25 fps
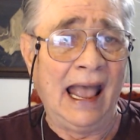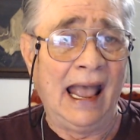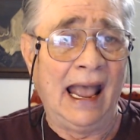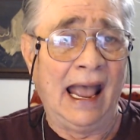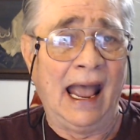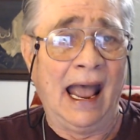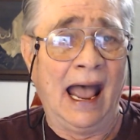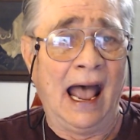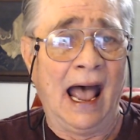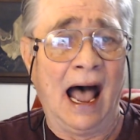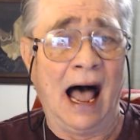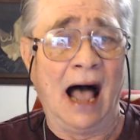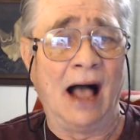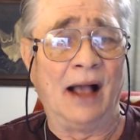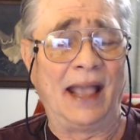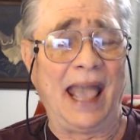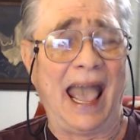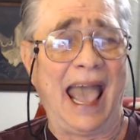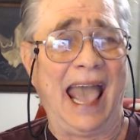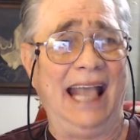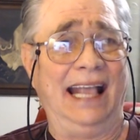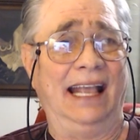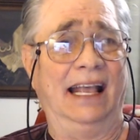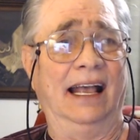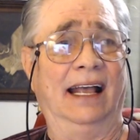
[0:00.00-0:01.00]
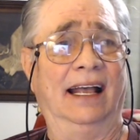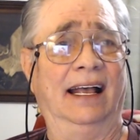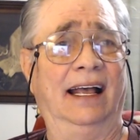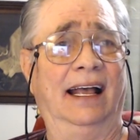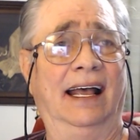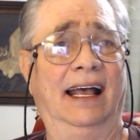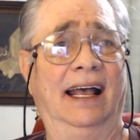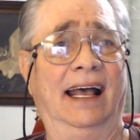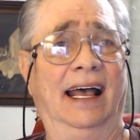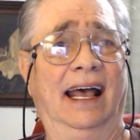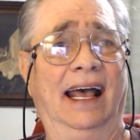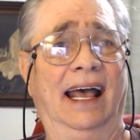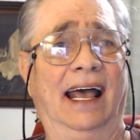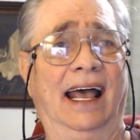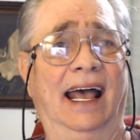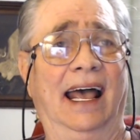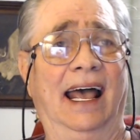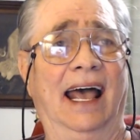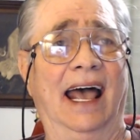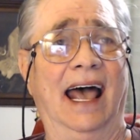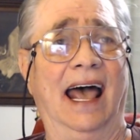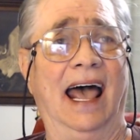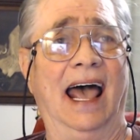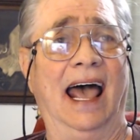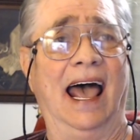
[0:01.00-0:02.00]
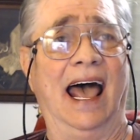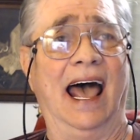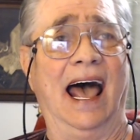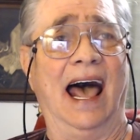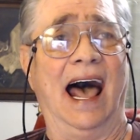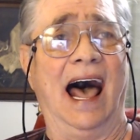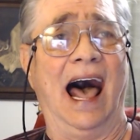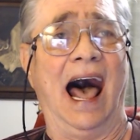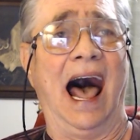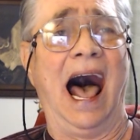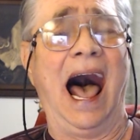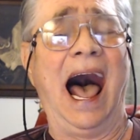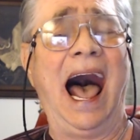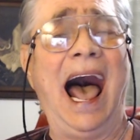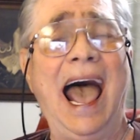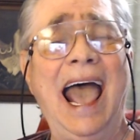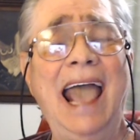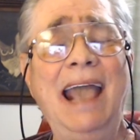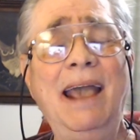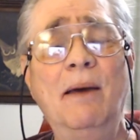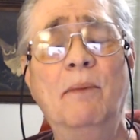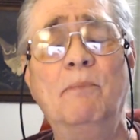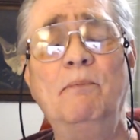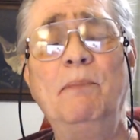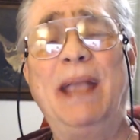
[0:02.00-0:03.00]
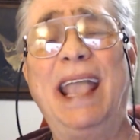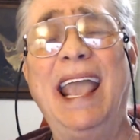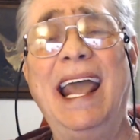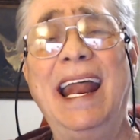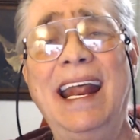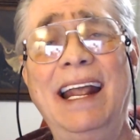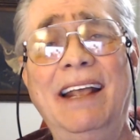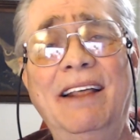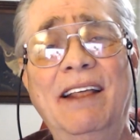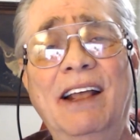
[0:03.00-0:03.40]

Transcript: Okay. I am getting this